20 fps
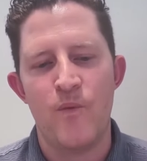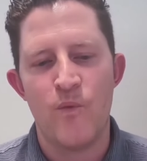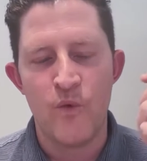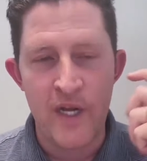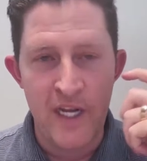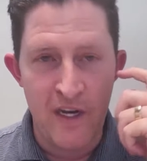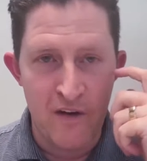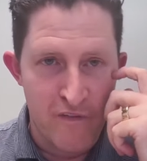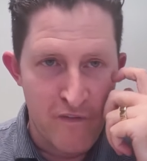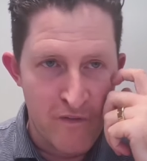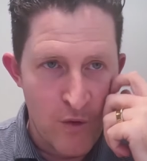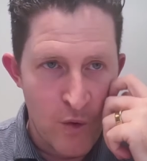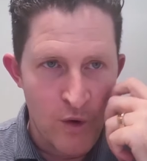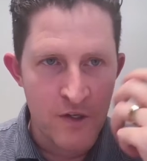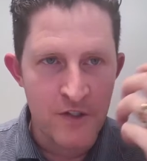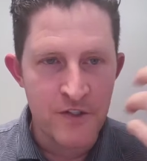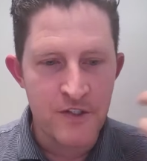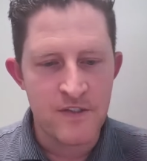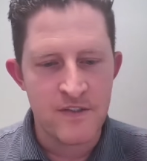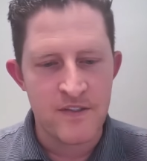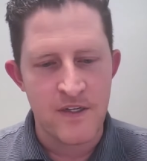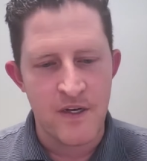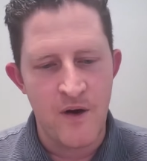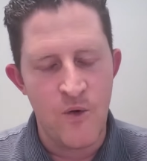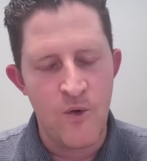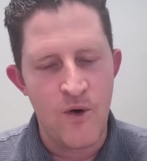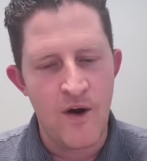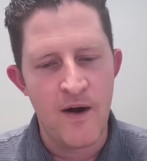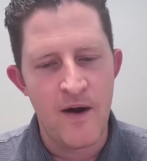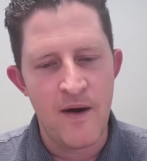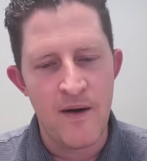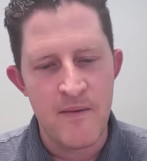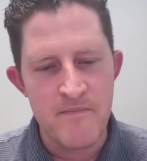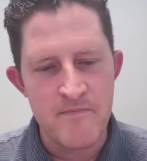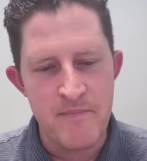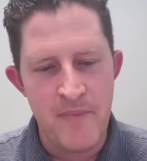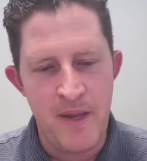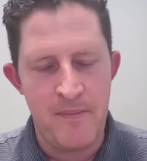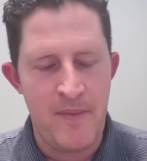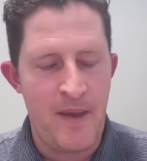reinforced, or
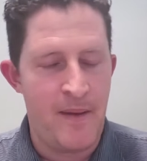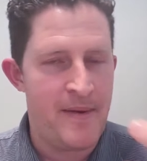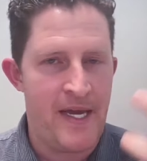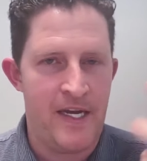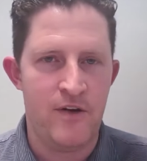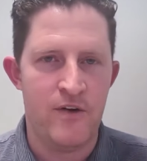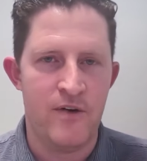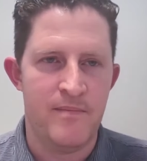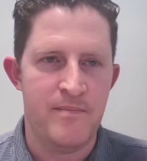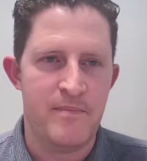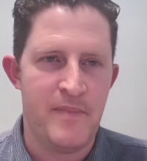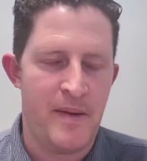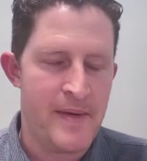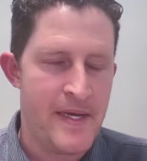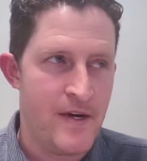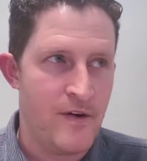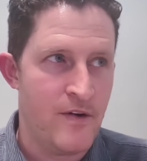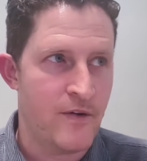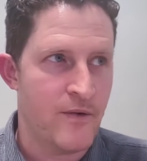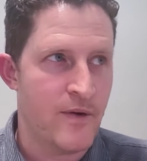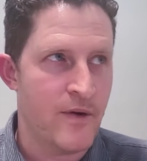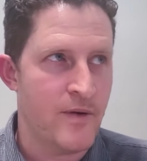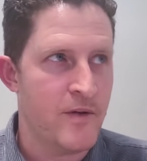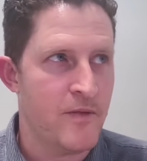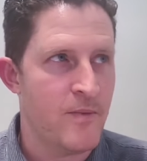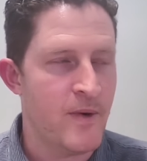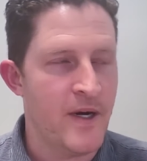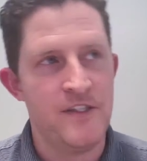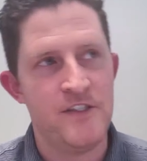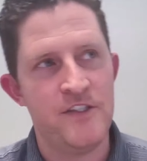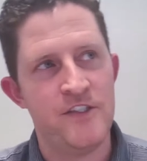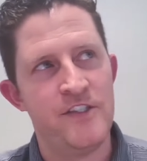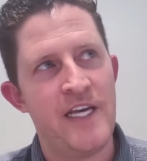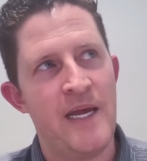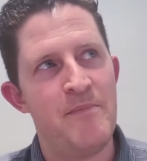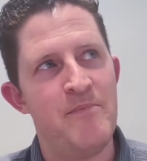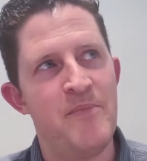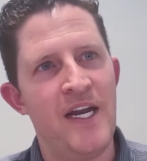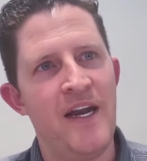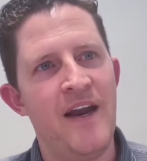maybe I don't agree with what I just
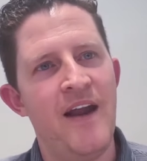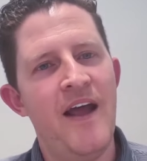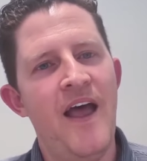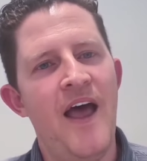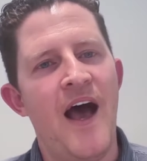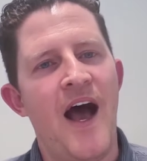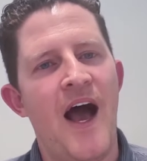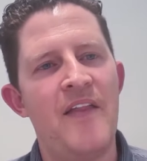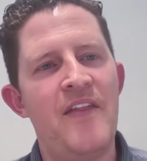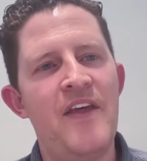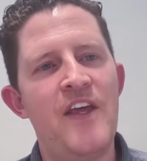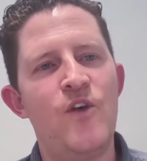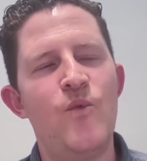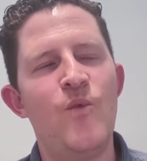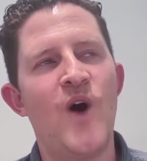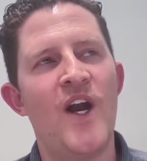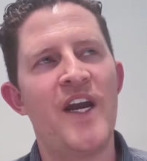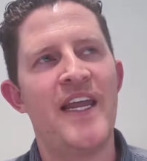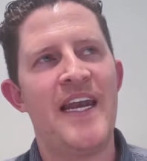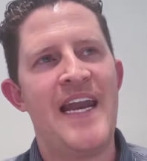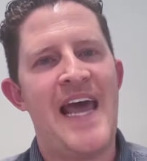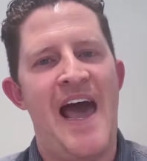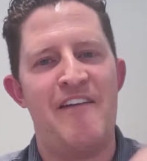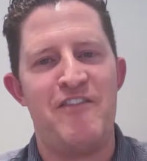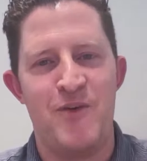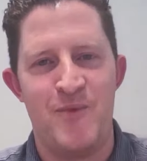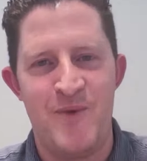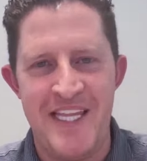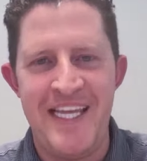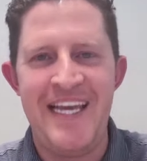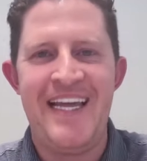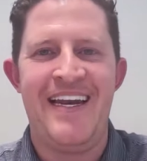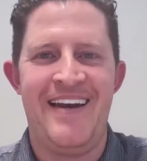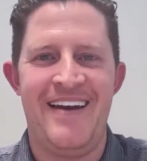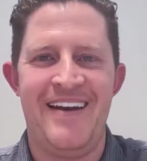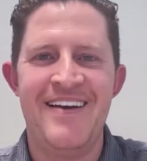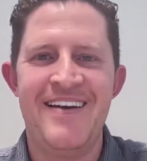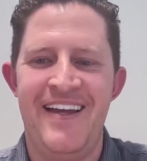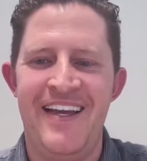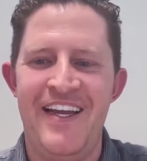said, but I think one can have it
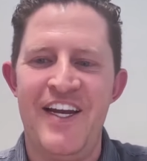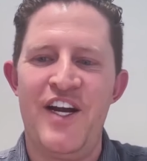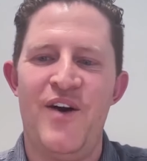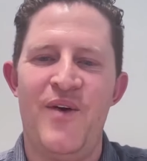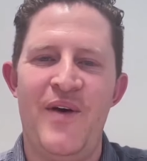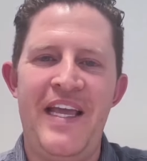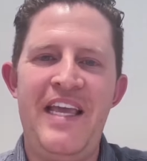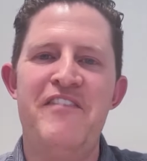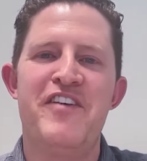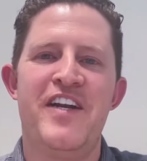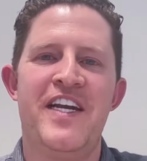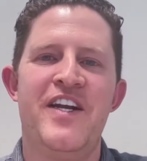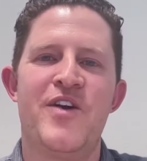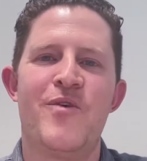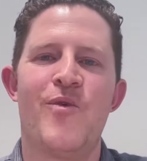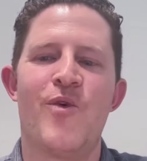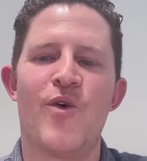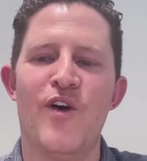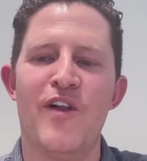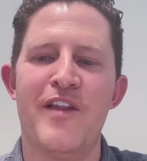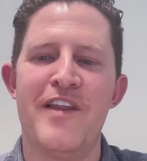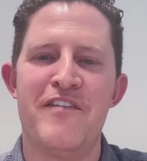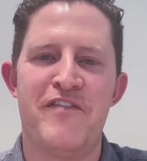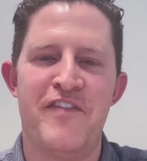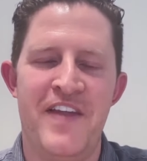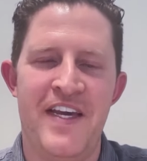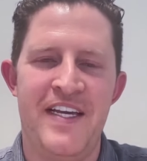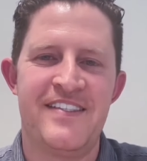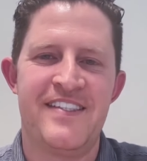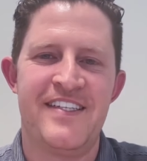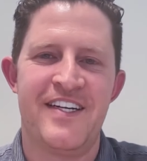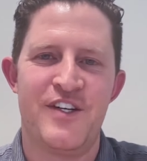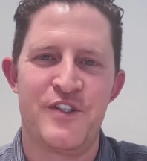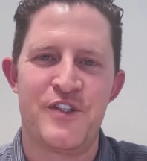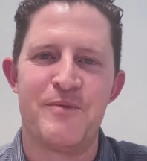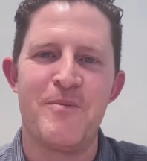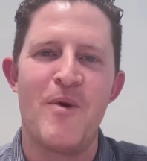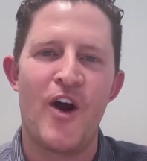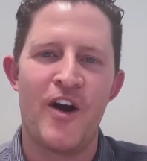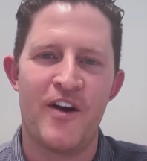within, even in a world of things that are
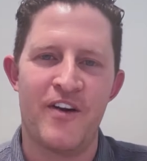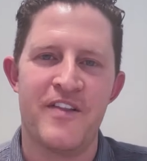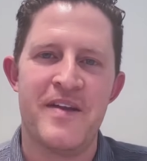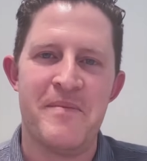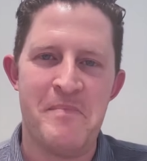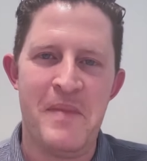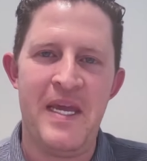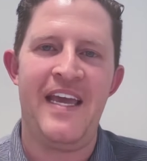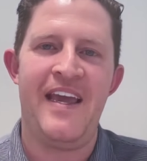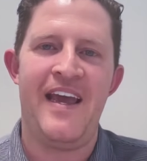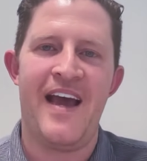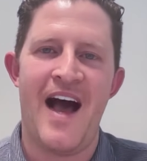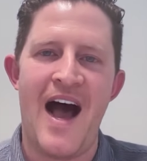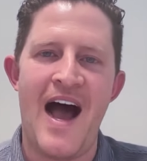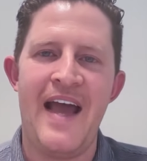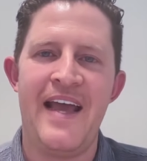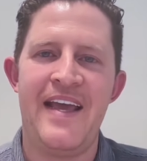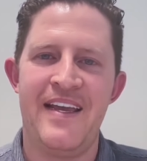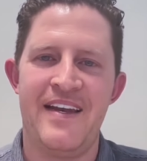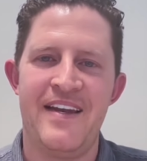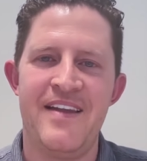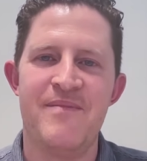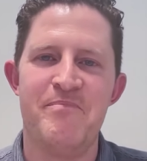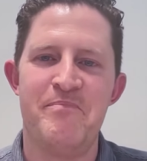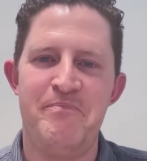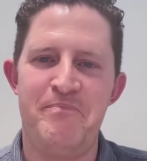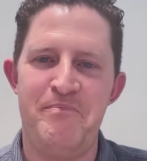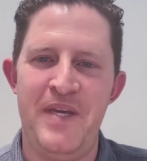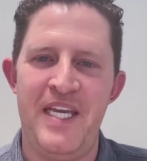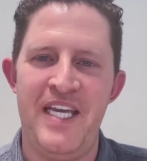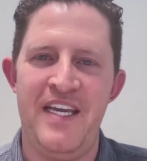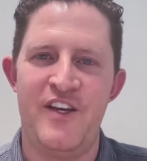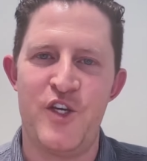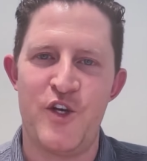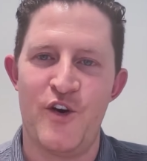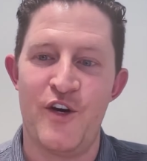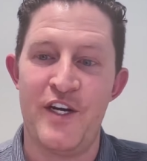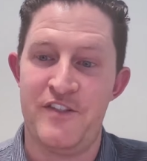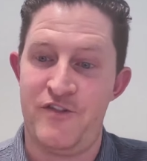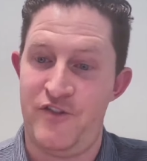smarter than me, I can be
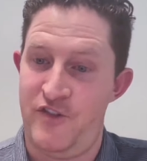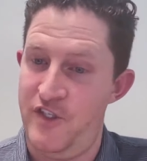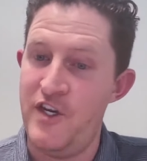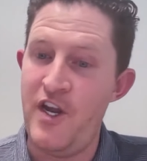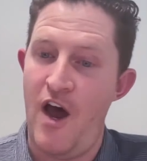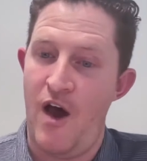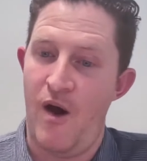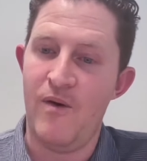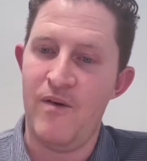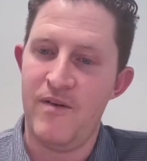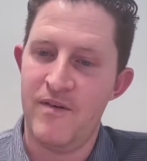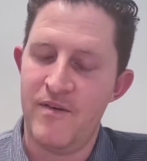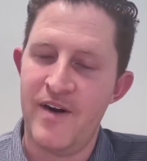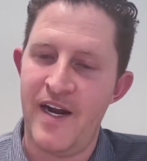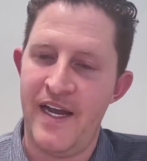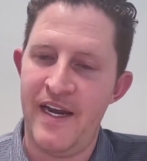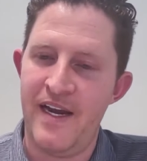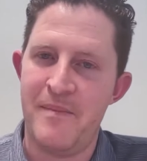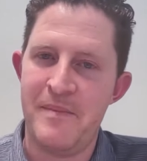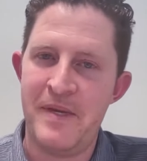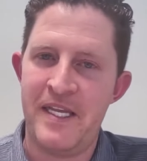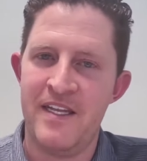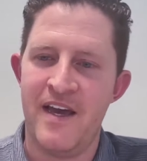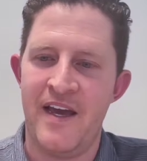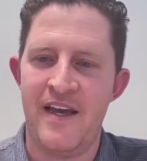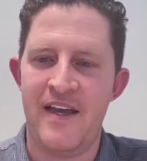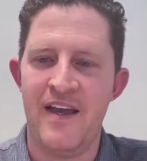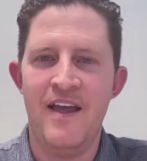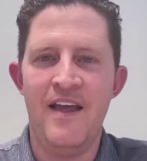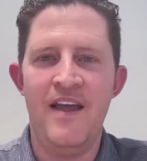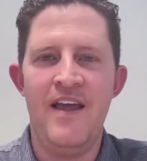curious to know, right? I mean, like,